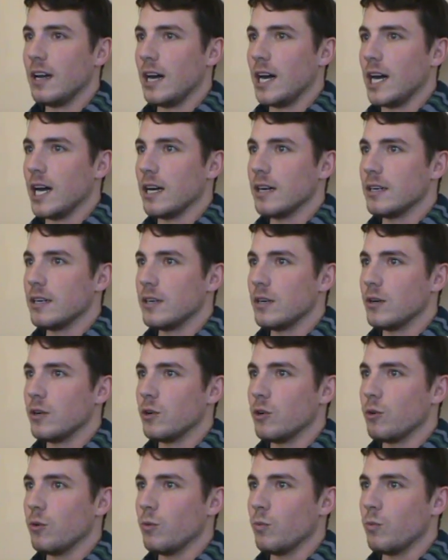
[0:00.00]
uh,
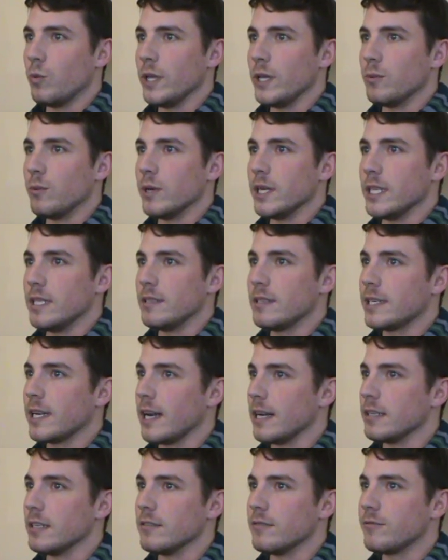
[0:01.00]
we would
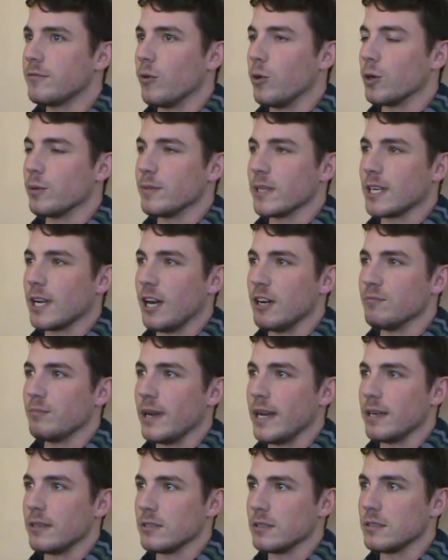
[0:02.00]
kind of form the
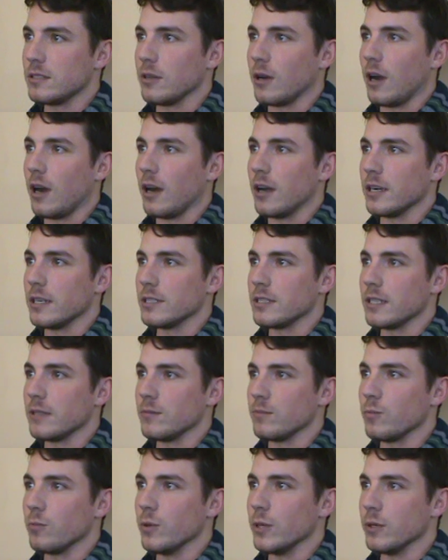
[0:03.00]
compound to ours,
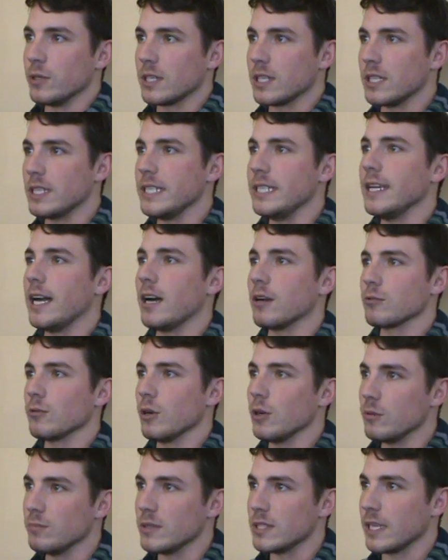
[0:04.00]
and we would clean out
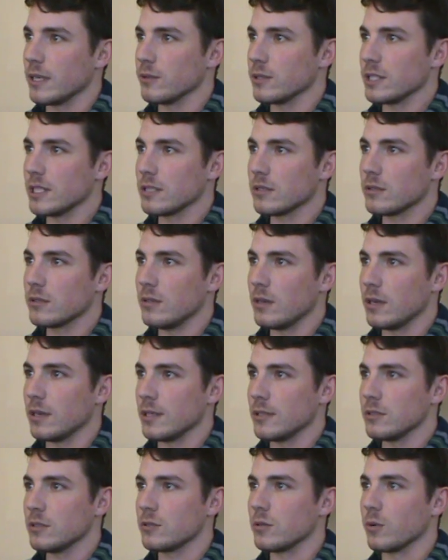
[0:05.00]
rooms that were just uh,
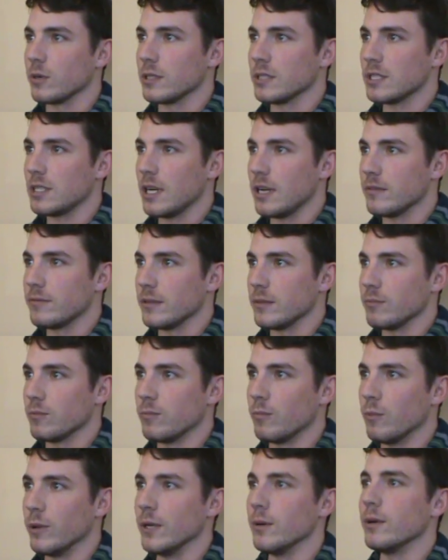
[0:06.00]
storing stuff, and
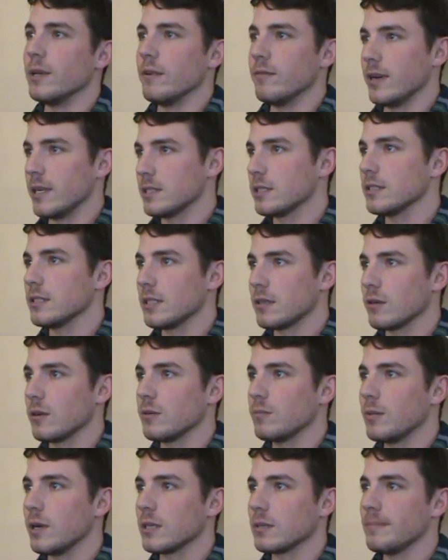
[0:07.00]
we would eventually
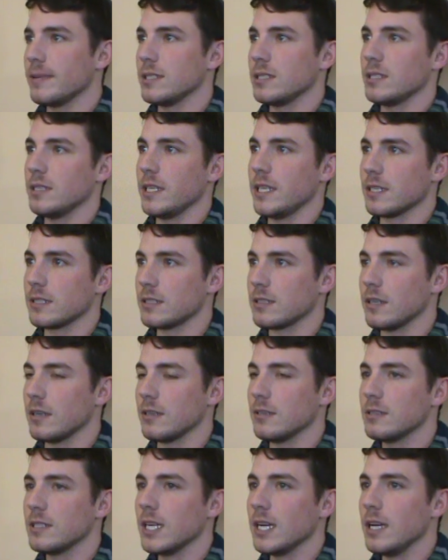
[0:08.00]
throw bunk beds in there.
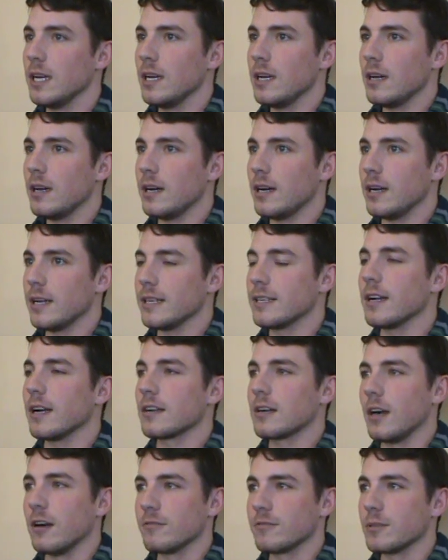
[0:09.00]
So uh, it
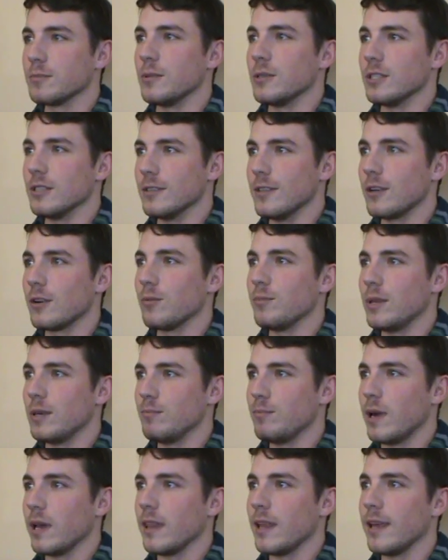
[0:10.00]
got comfortable a little
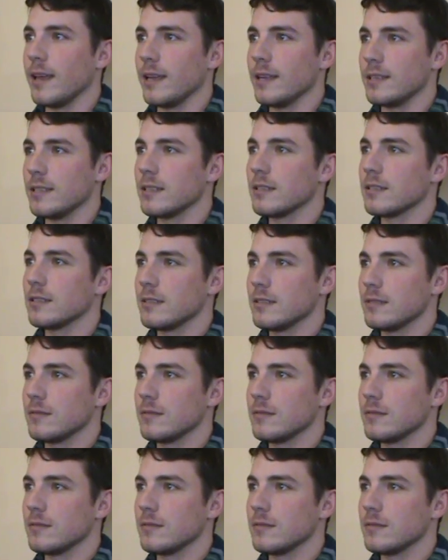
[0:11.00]
bit by the end.